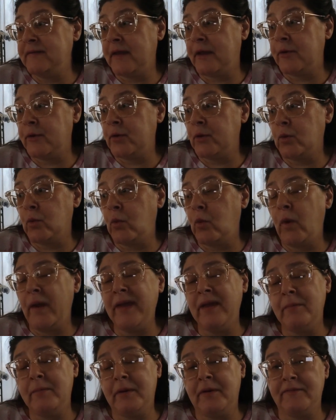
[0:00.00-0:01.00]
that are
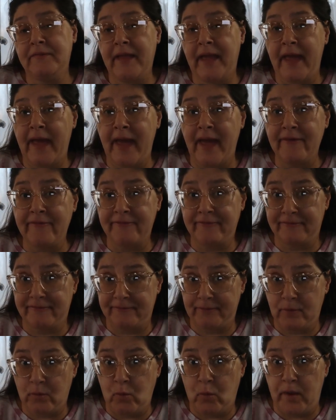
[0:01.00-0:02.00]
way above the
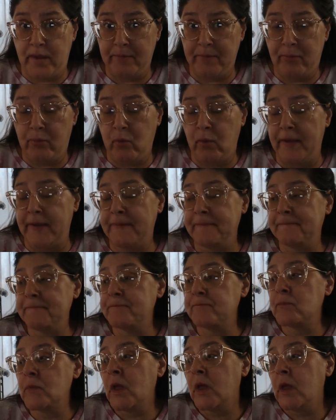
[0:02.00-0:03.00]
halfway point.
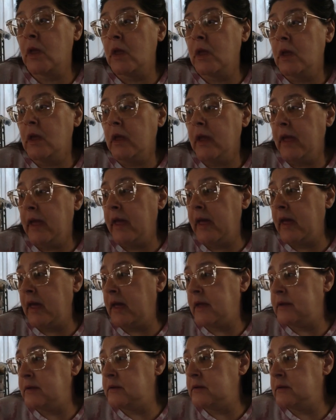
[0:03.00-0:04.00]

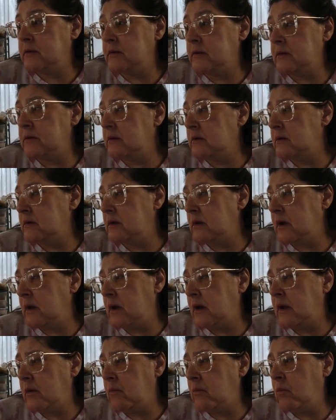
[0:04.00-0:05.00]
And
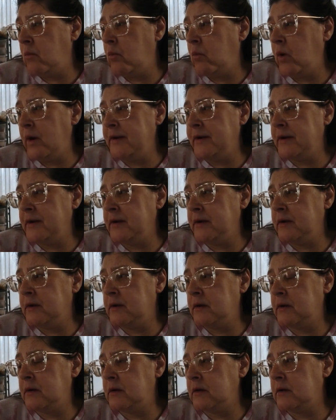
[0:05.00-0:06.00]
um,
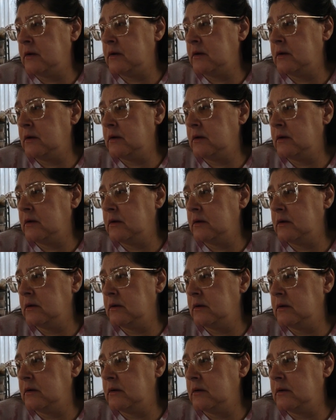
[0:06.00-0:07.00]
one
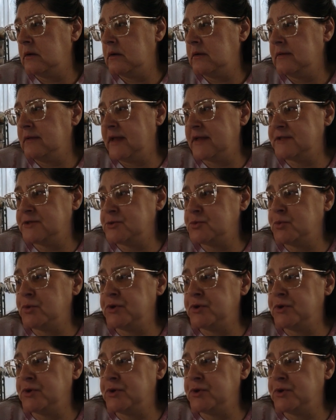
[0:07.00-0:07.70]
that's